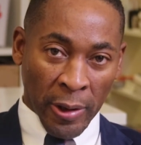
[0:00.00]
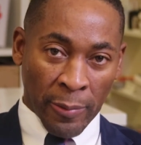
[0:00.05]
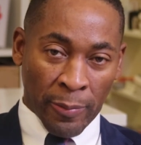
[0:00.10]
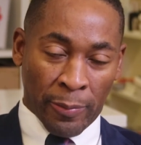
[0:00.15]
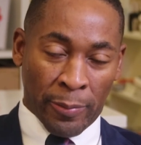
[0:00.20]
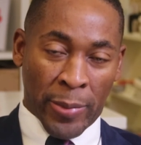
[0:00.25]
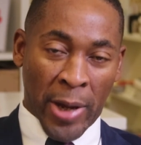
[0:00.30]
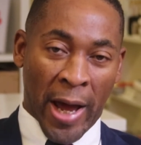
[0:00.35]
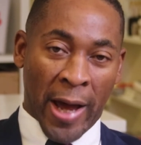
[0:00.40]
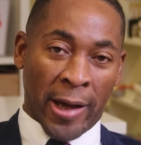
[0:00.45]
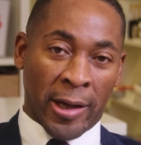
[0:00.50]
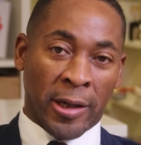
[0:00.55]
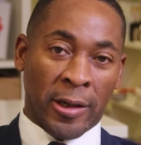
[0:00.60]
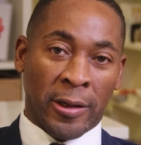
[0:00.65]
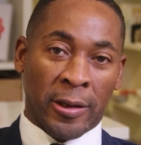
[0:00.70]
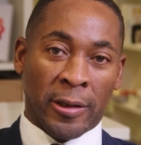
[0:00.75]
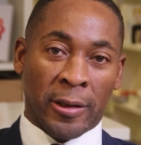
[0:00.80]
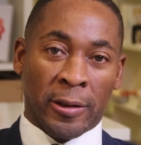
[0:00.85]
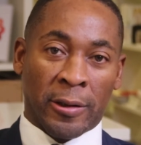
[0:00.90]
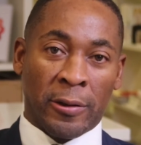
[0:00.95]
back
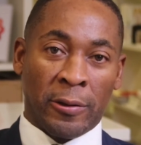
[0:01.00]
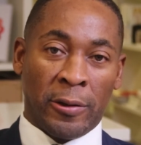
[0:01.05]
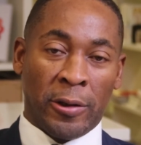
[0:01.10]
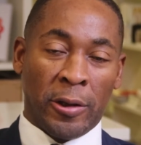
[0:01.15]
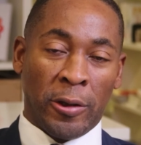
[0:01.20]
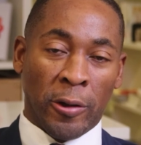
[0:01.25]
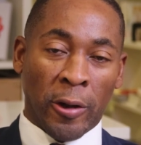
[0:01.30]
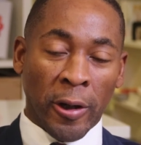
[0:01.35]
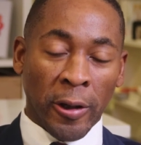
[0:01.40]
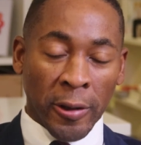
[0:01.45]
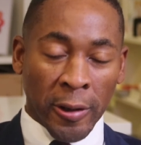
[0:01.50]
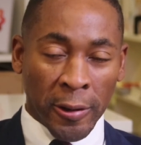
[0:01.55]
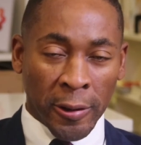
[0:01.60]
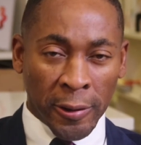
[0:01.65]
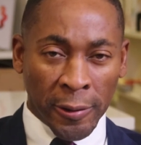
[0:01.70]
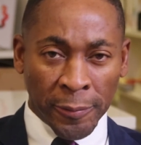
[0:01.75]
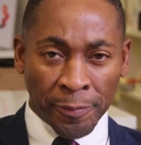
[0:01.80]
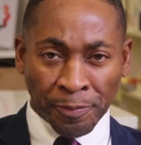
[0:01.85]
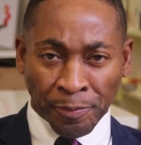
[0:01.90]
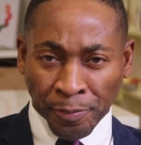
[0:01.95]
to New York
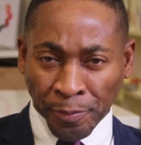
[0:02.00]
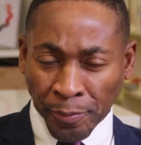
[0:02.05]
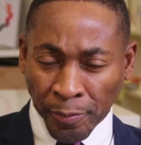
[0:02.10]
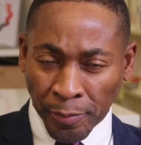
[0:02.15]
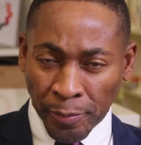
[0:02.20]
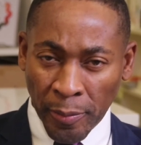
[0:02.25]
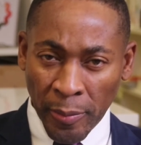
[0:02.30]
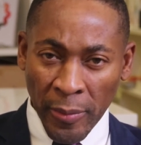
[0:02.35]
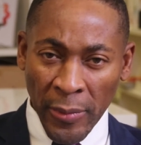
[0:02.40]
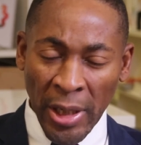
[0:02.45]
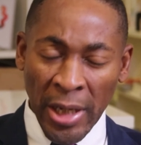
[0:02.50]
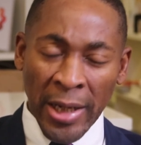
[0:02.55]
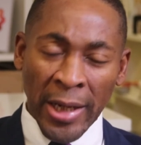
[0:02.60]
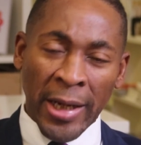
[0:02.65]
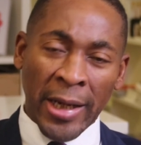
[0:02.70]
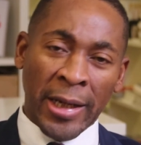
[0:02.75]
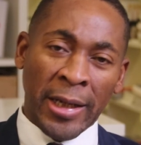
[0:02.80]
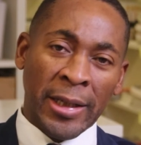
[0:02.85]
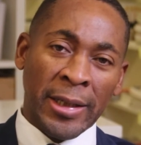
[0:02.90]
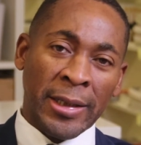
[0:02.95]

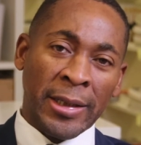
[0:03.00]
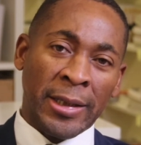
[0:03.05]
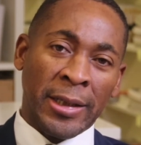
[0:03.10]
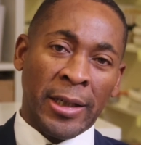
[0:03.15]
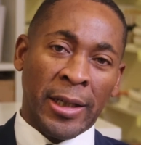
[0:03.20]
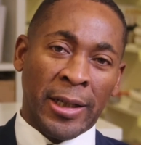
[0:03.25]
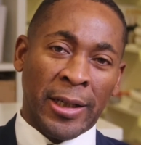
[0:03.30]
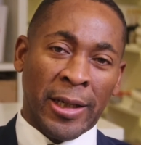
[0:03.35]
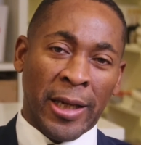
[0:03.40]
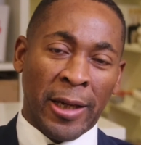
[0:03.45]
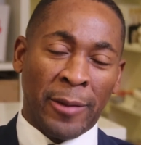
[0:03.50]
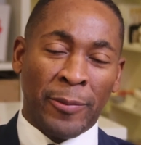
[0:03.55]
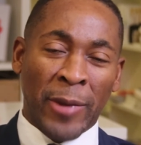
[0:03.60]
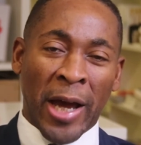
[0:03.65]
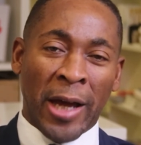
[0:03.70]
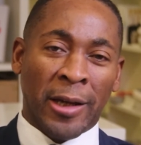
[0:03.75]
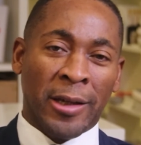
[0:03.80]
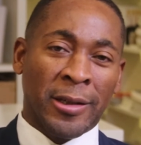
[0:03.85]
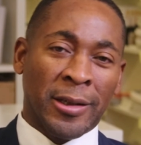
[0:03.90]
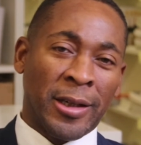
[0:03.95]
and came
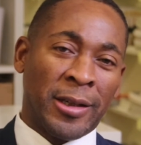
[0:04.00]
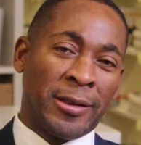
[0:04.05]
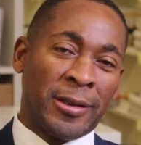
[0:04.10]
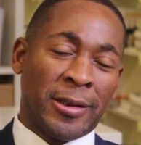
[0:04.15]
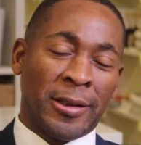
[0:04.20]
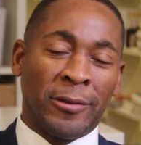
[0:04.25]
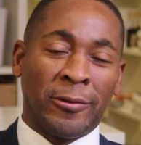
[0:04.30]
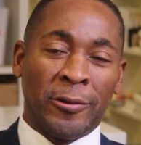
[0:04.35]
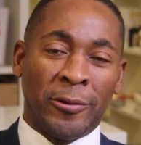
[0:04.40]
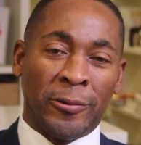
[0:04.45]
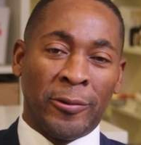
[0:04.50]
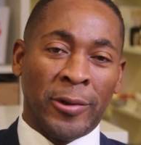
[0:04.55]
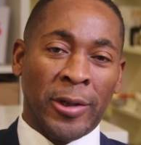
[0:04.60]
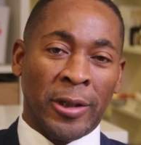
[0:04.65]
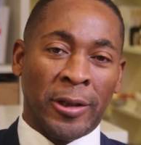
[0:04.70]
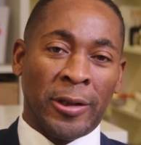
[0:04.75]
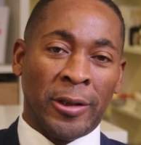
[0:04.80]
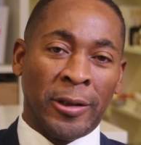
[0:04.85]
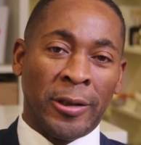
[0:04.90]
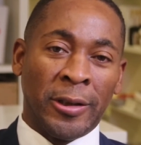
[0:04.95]
back into
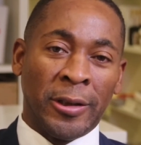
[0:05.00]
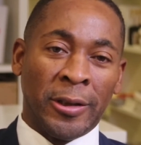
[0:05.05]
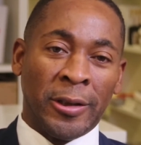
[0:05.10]
uh,